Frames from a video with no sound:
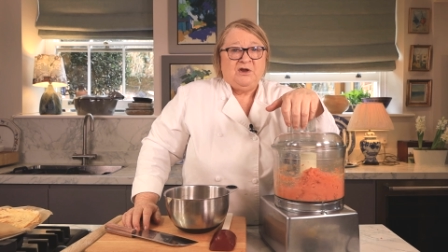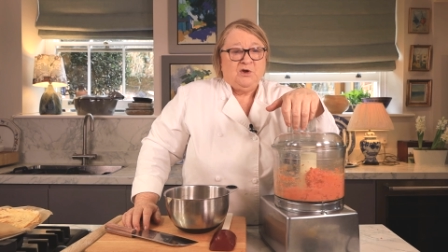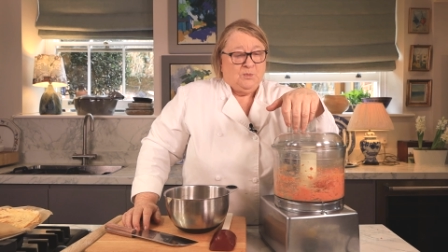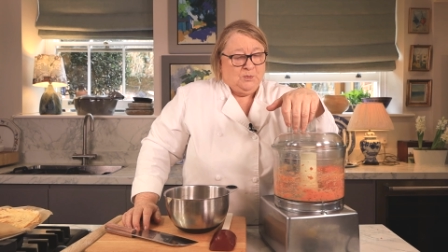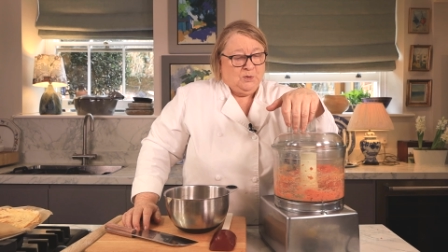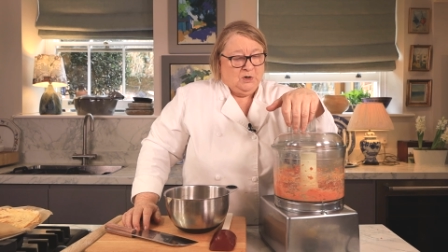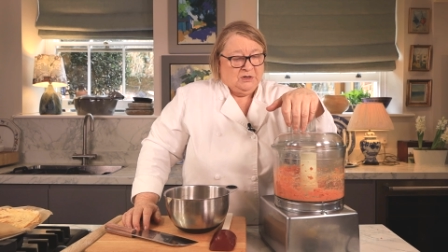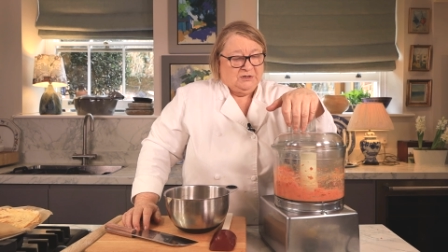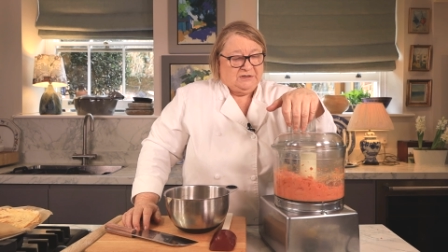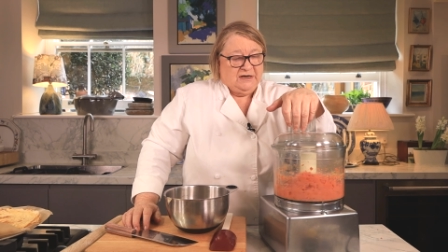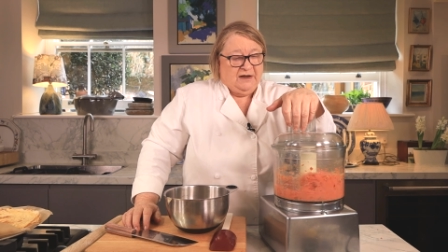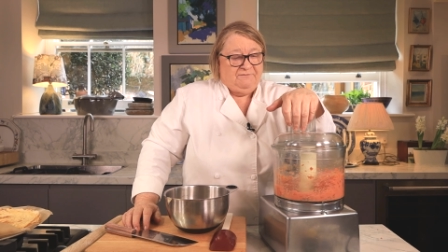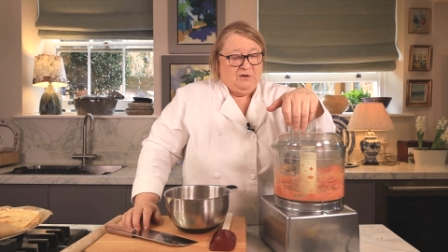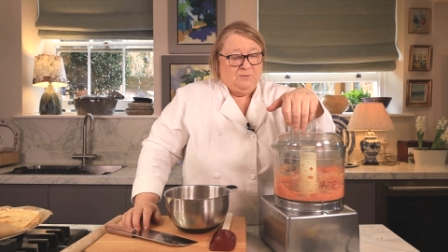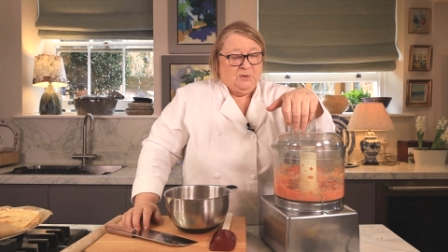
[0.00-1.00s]
you
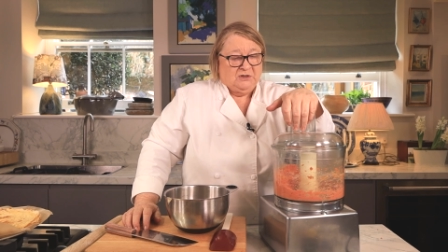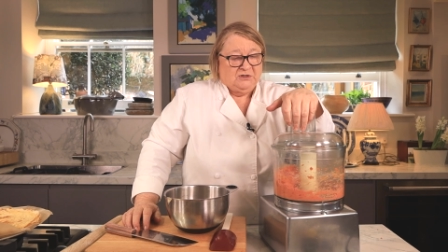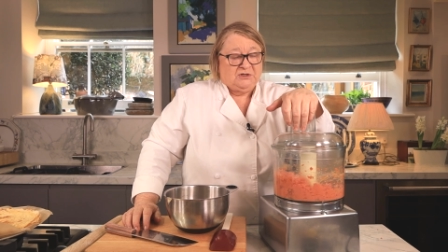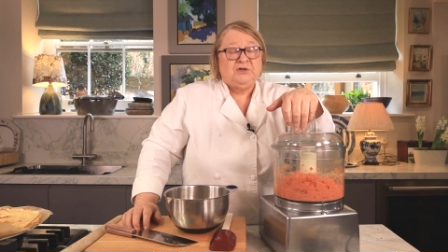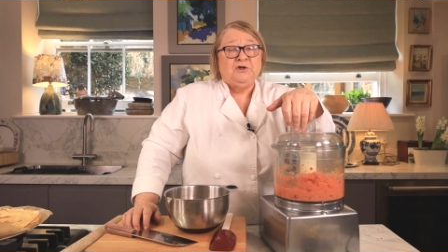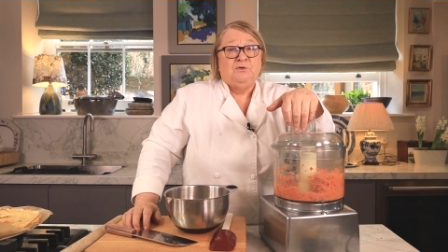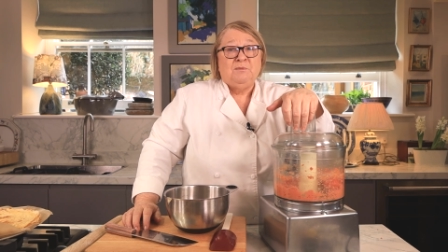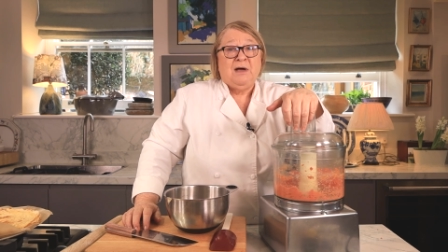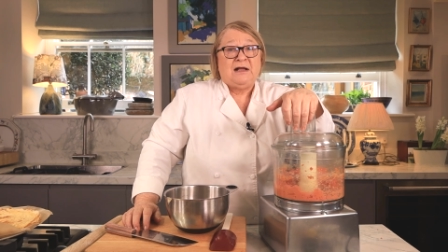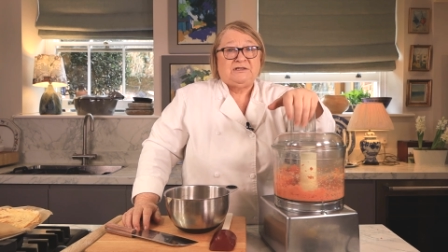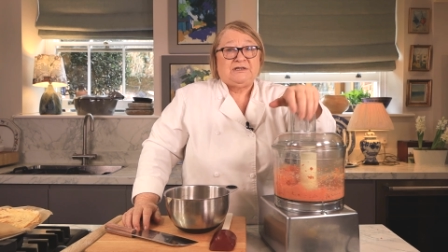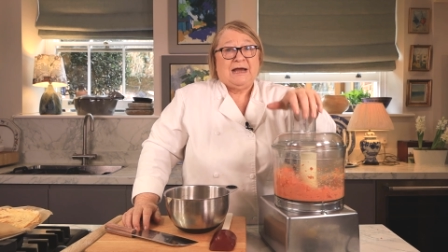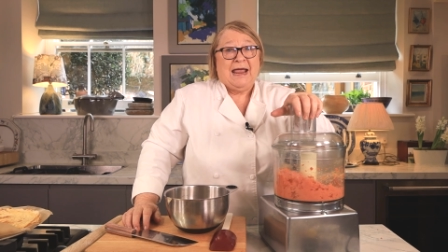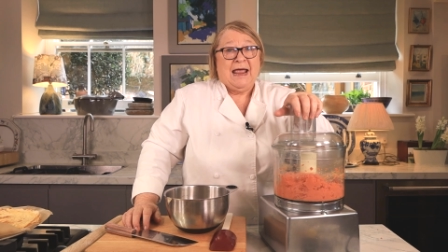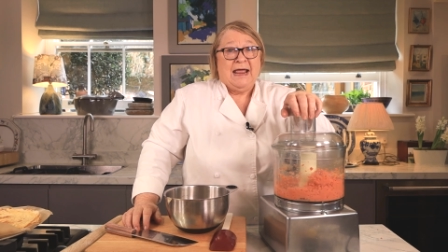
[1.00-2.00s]
if you put too much
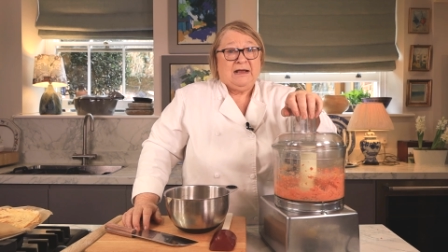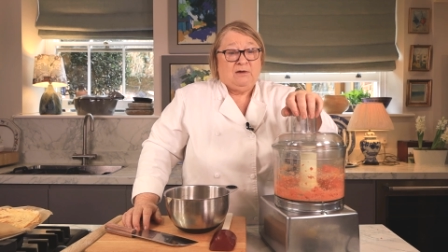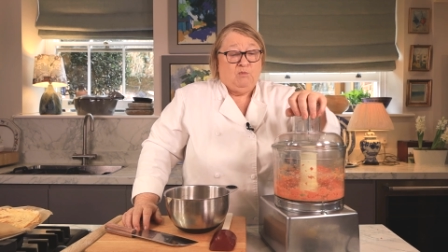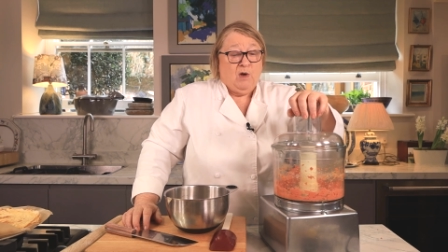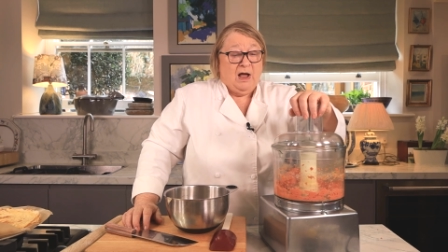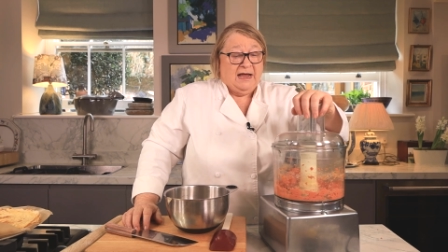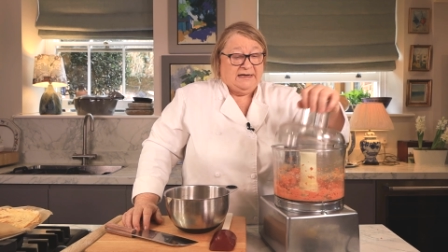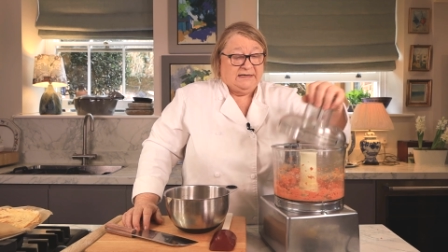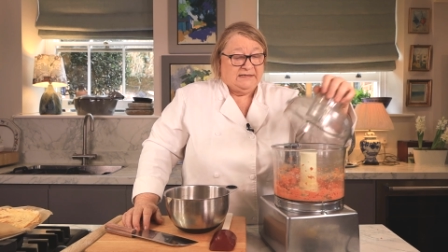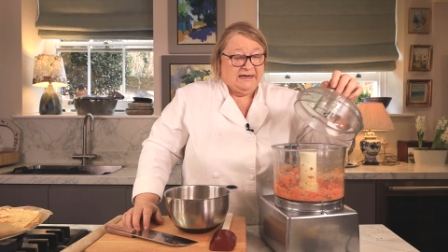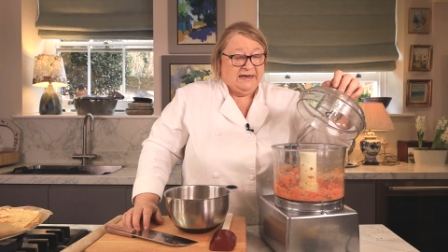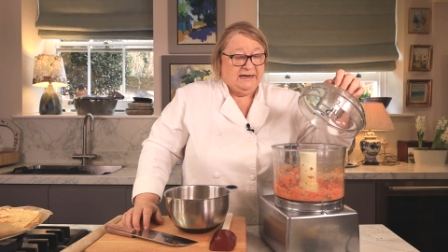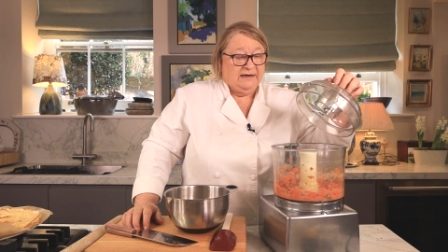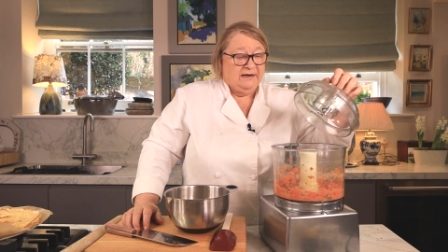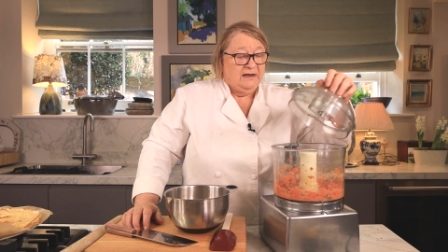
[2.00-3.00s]
egg white
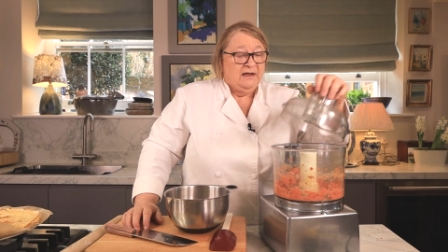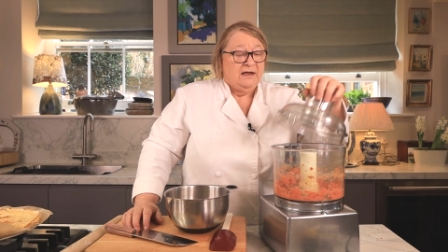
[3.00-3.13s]
in,